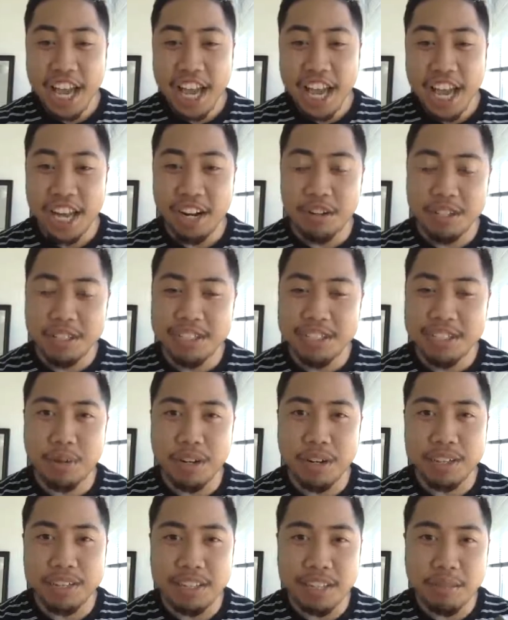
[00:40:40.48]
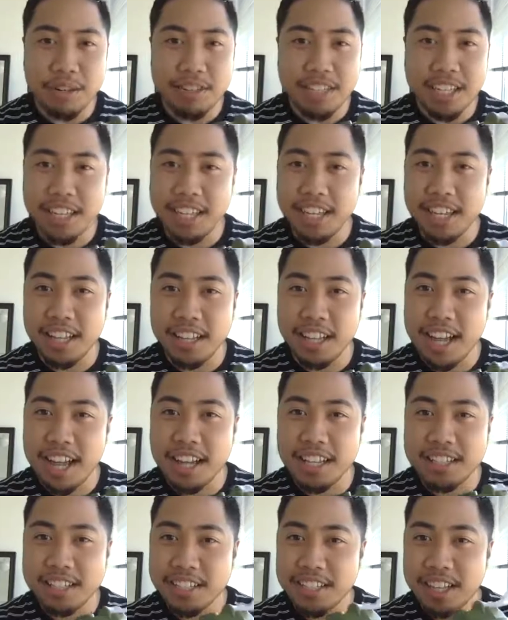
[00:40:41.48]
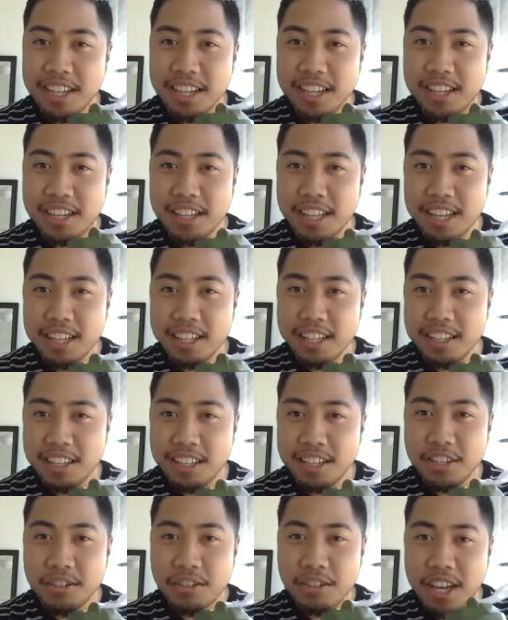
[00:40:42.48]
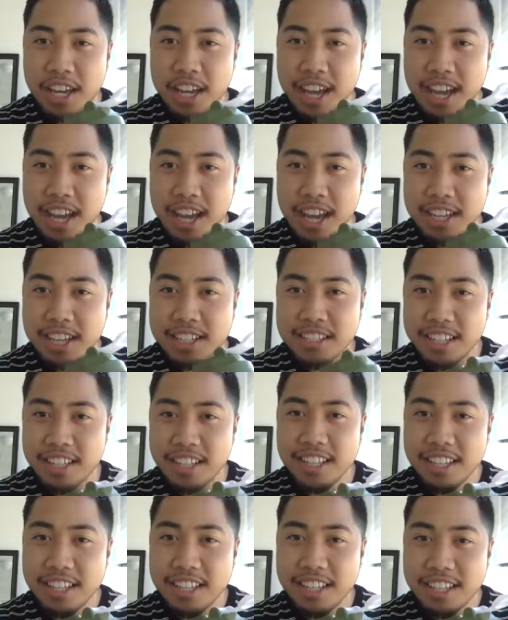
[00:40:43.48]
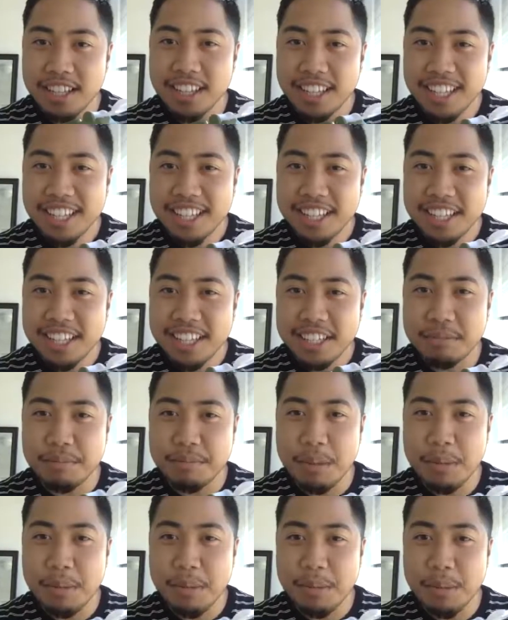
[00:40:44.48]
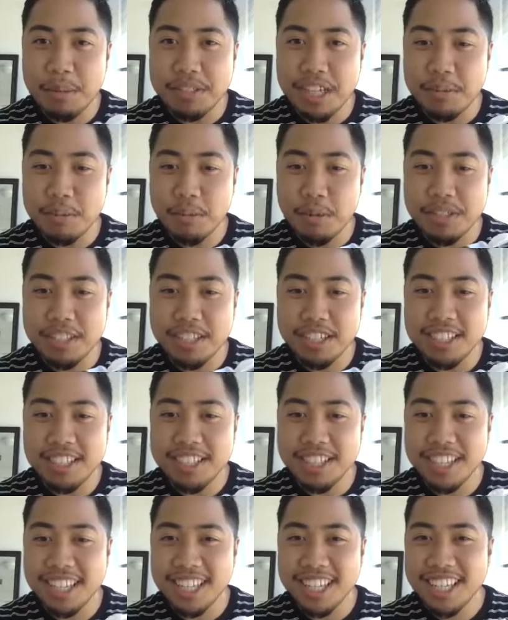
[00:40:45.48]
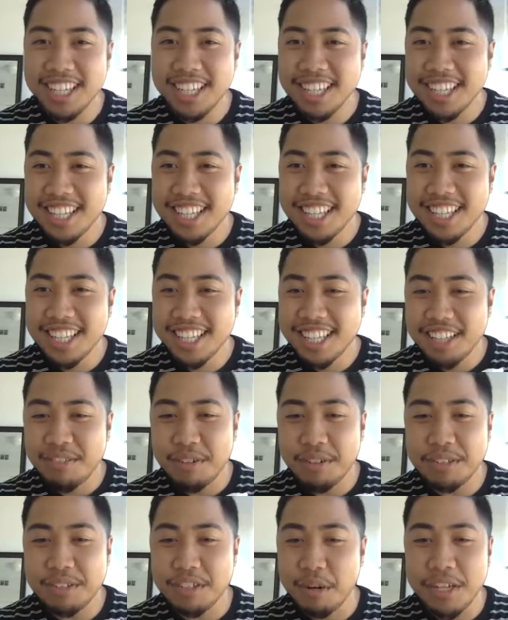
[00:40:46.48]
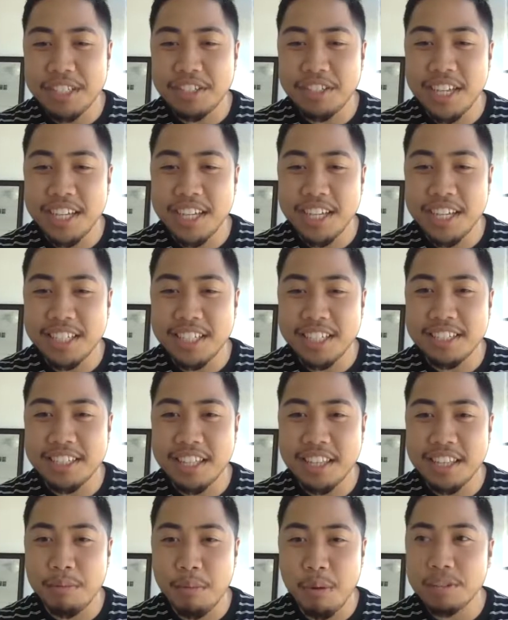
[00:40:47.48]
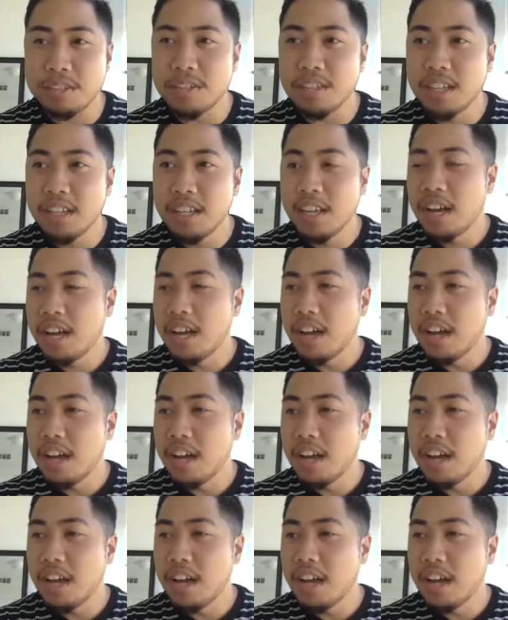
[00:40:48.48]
I know this sounds weird. I was thinking about taking a class on getting like a UK accent because maybe people will take me more seriously. For some reason, you guys could say the most